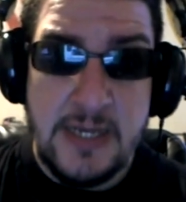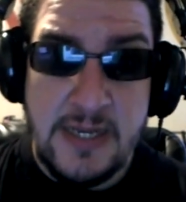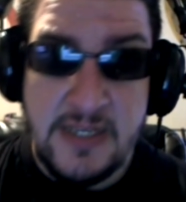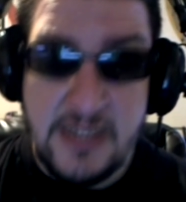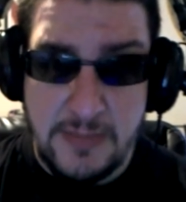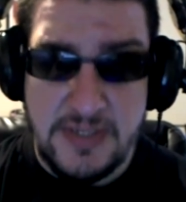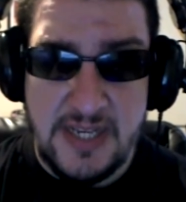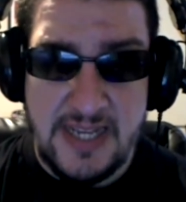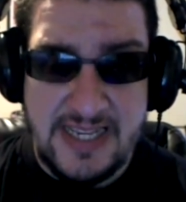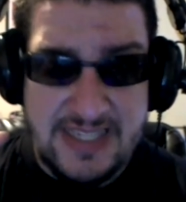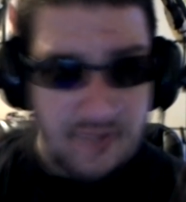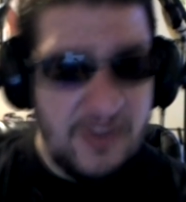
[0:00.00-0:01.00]

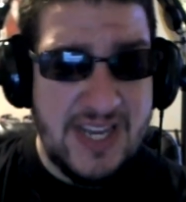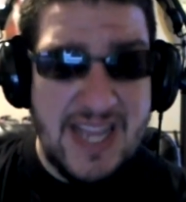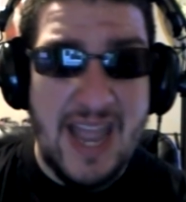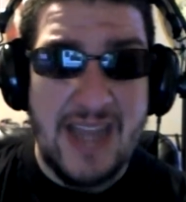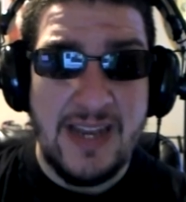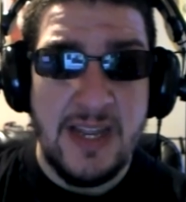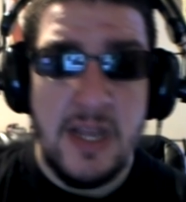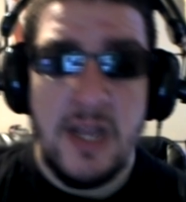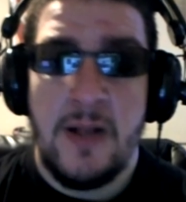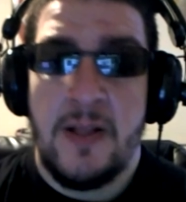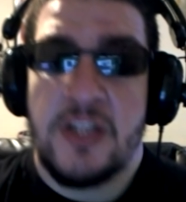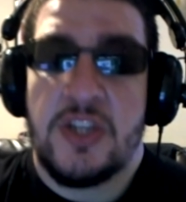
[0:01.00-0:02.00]
stuff like that.
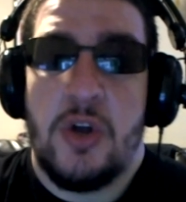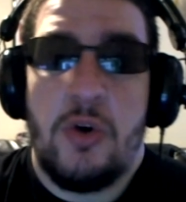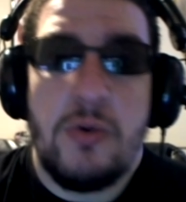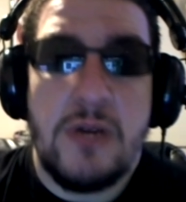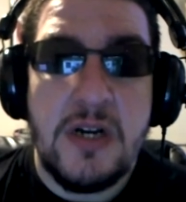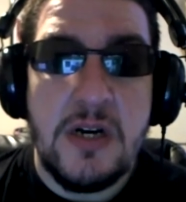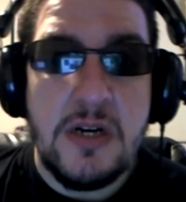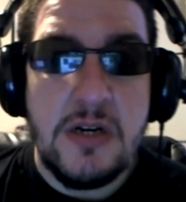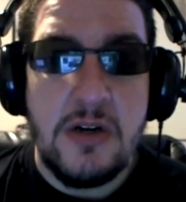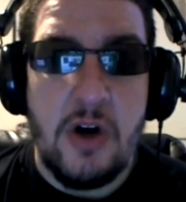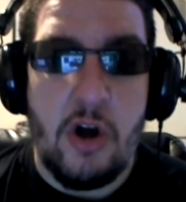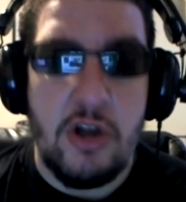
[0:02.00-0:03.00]
So,
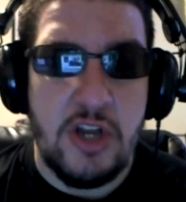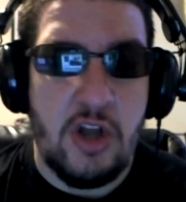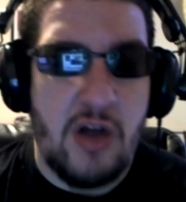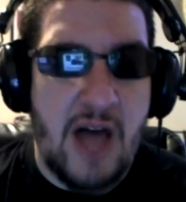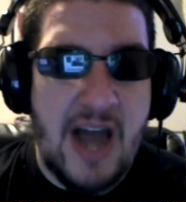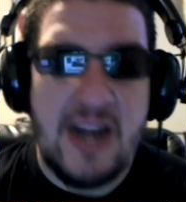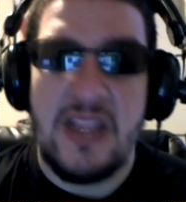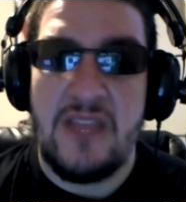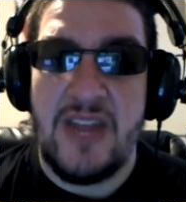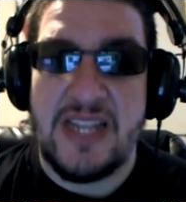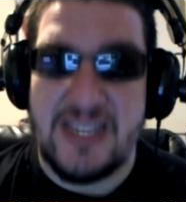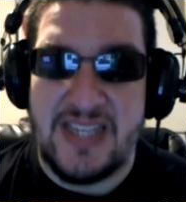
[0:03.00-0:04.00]
all in all, I'm going to leave
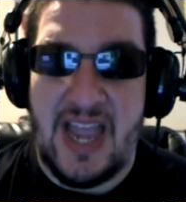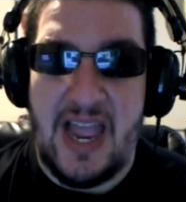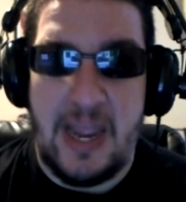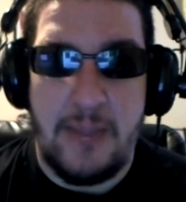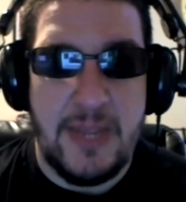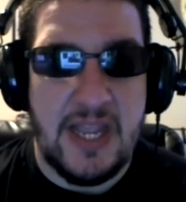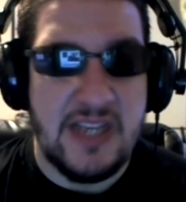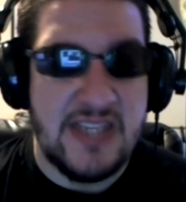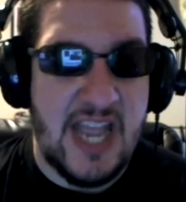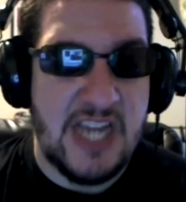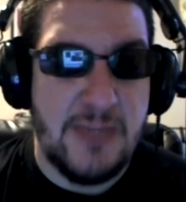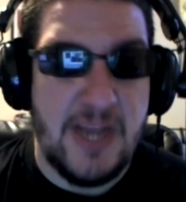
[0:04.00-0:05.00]
it as a tie because
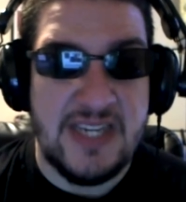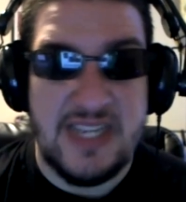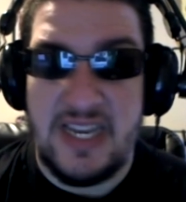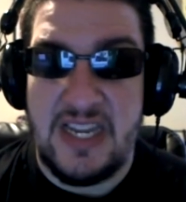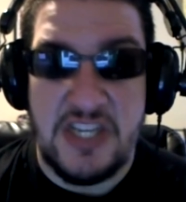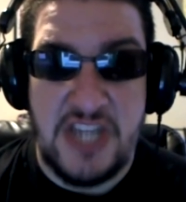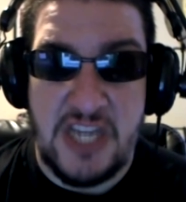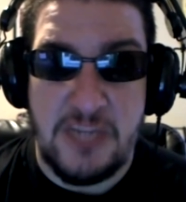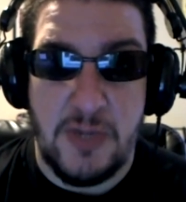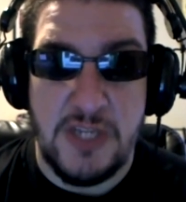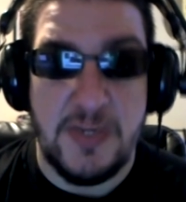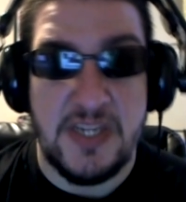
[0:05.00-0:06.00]
Xbox didn't need to change
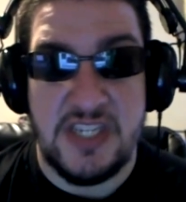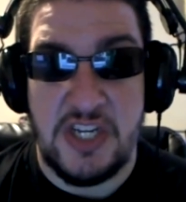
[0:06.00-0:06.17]
much because their